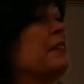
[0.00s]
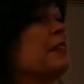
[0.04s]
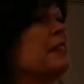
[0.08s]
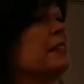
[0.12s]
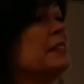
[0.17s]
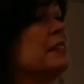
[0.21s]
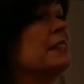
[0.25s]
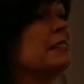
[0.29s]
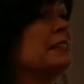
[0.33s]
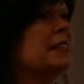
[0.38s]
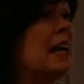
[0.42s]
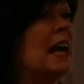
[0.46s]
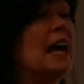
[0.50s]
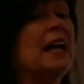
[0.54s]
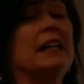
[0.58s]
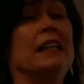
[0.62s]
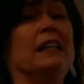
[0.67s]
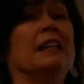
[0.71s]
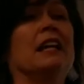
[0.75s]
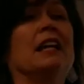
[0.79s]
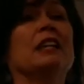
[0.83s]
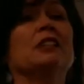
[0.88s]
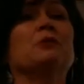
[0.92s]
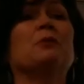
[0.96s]
of the design,
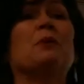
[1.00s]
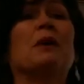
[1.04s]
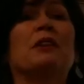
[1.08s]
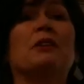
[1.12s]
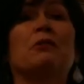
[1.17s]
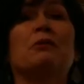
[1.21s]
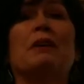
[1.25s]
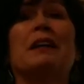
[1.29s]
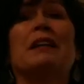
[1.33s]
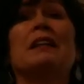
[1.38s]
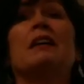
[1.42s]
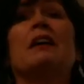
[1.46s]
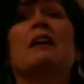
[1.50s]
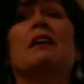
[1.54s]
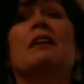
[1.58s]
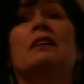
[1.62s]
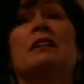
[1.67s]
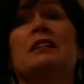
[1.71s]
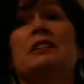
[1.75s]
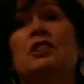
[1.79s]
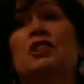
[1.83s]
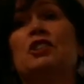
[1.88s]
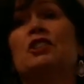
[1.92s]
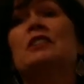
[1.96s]
and that's why the
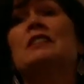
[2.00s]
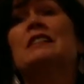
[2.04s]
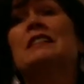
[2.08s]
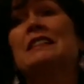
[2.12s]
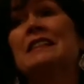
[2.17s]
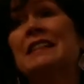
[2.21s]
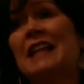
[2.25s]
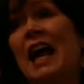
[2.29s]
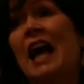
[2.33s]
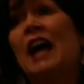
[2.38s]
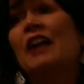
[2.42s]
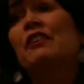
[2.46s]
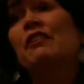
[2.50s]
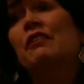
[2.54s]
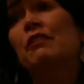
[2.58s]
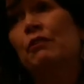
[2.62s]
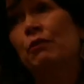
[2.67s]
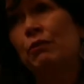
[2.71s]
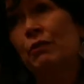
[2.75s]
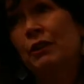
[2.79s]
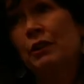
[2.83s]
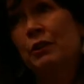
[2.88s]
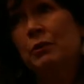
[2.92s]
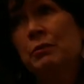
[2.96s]
radiologist is out of the
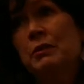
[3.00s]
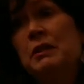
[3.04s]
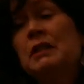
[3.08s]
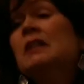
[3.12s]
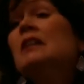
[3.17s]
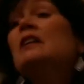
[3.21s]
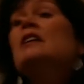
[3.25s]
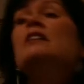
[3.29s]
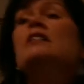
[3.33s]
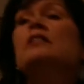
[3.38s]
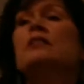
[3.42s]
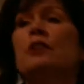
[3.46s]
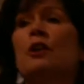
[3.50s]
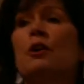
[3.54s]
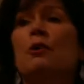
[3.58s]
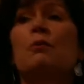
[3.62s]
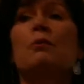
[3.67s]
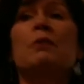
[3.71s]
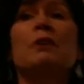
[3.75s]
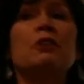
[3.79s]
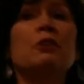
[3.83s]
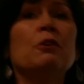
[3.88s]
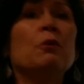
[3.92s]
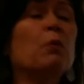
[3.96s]
room. So
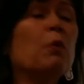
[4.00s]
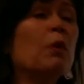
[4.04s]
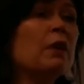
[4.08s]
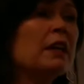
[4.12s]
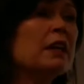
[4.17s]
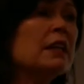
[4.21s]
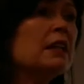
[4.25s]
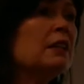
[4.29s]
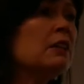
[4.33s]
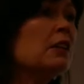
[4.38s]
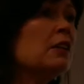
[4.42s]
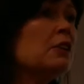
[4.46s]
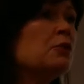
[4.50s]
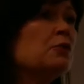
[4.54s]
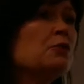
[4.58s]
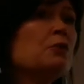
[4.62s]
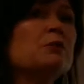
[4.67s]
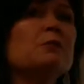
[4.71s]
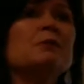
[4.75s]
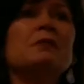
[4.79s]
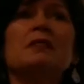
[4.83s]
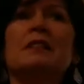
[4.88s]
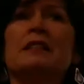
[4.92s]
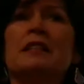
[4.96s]
when you're working in those
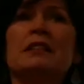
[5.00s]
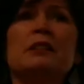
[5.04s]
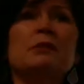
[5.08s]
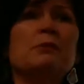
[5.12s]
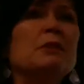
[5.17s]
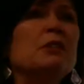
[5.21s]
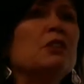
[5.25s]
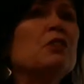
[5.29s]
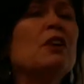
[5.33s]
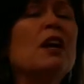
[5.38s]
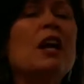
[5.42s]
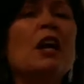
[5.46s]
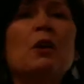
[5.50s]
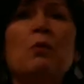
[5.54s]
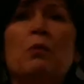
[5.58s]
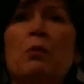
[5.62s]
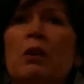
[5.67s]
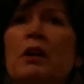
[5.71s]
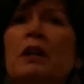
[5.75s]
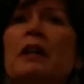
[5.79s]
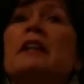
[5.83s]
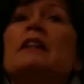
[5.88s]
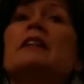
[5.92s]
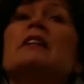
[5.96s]
rooms, it doesn't mean you can't
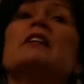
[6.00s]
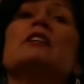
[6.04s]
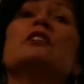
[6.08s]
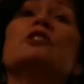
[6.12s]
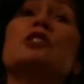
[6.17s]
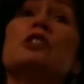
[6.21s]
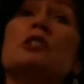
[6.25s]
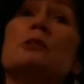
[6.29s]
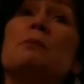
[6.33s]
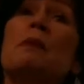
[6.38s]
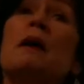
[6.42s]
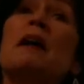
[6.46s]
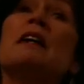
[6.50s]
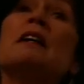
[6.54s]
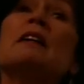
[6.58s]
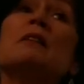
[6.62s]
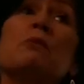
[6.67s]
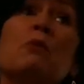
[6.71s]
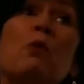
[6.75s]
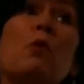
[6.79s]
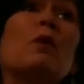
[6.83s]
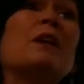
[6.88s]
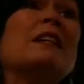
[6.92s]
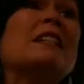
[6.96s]
work in there, just pay
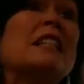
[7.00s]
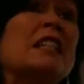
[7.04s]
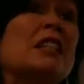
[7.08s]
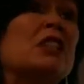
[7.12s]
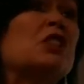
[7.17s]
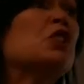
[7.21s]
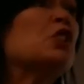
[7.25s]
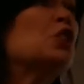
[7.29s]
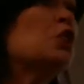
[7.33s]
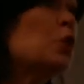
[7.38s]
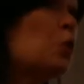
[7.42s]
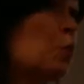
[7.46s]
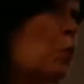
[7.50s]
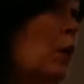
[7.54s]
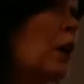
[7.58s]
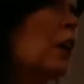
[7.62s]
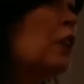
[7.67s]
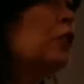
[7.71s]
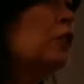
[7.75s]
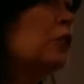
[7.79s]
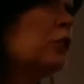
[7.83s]
more attention to what